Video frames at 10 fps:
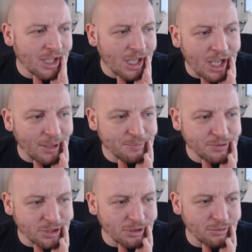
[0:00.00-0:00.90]

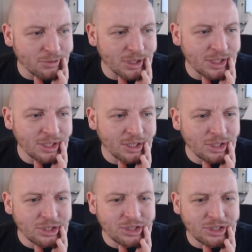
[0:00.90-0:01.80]
Absolutely
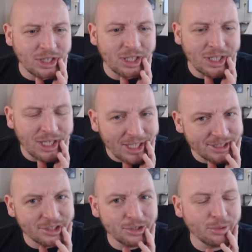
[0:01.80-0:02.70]

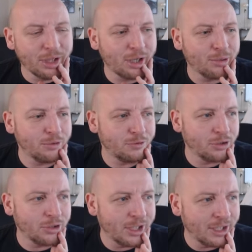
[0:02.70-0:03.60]
delighted with how we've
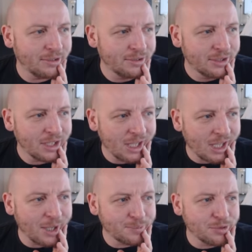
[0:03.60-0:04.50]
done there.
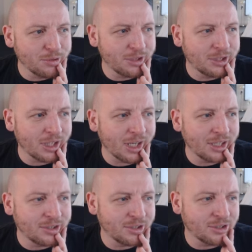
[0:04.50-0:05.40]
Absolutely
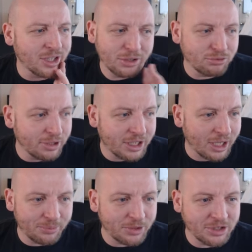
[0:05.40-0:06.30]
delighted. So let's
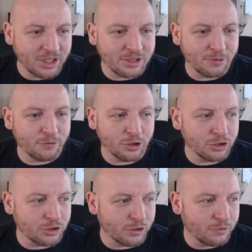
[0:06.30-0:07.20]
recap the season
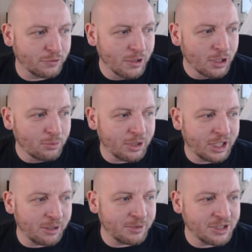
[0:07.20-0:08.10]
first off. We
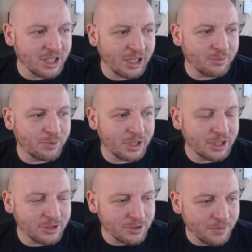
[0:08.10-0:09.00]
came in second
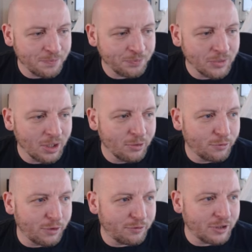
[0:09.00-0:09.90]
place,
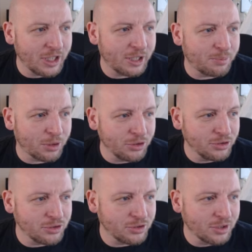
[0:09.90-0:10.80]
58
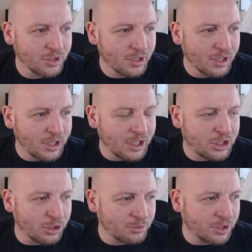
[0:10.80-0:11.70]
points. In
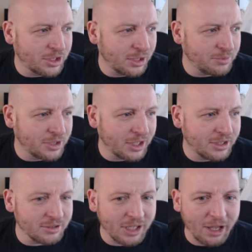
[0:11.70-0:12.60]
terms of teams
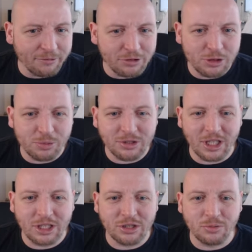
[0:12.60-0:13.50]
detailed, average
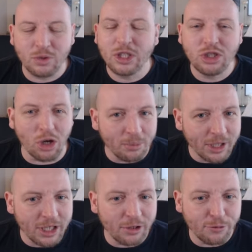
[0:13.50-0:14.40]
possession, we
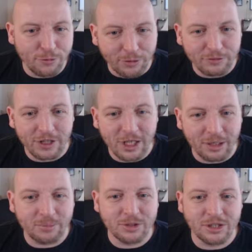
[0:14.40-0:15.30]
dominated
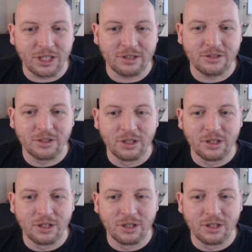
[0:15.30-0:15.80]
59%.